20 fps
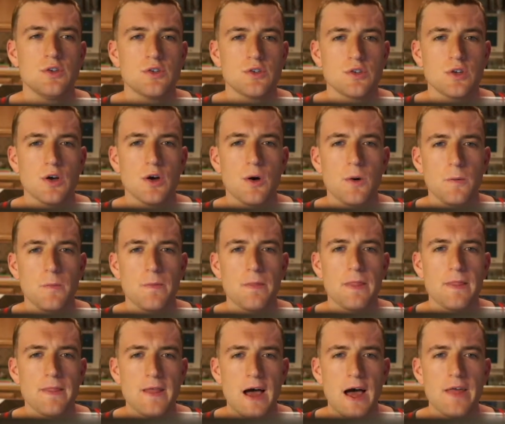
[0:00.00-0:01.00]
So
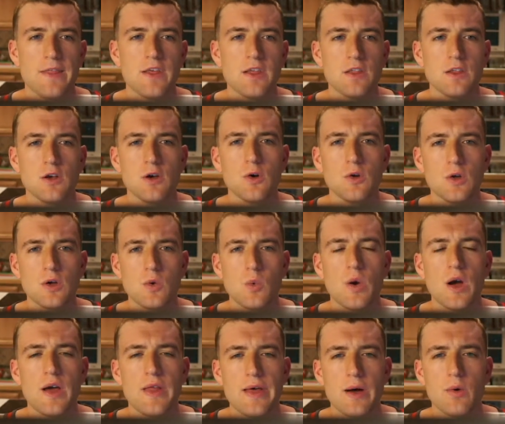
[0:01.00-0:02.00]
I think the only
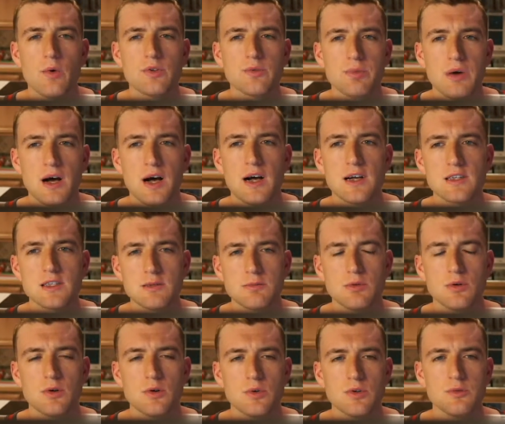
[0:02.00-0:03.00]
way that was
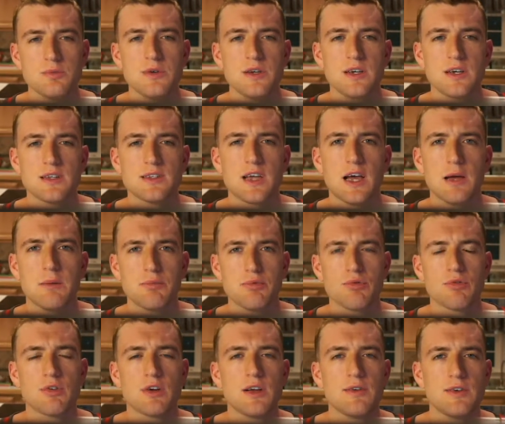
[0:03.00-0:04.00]
possible was because I had
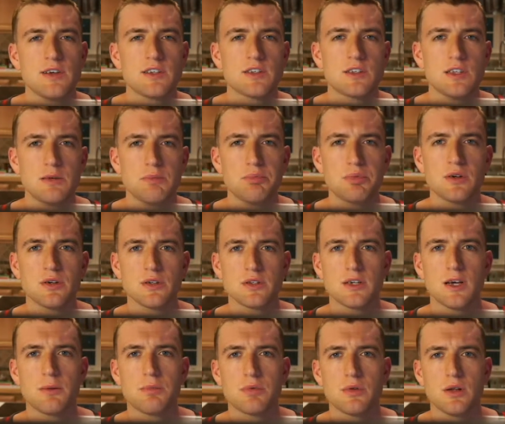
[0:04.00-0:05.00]
previously built
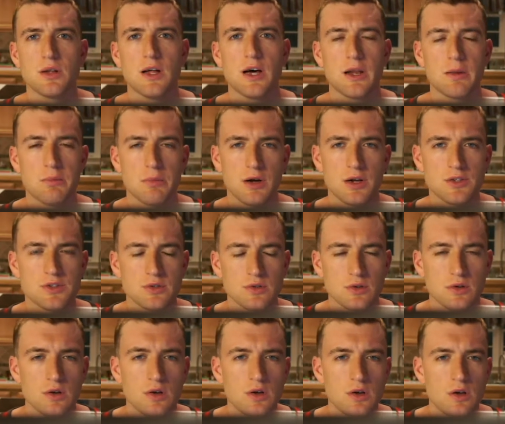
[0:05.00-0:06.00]
up a lot of
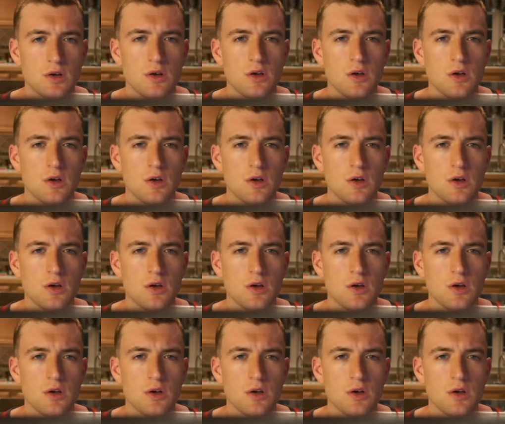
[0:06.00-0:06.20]
muscle.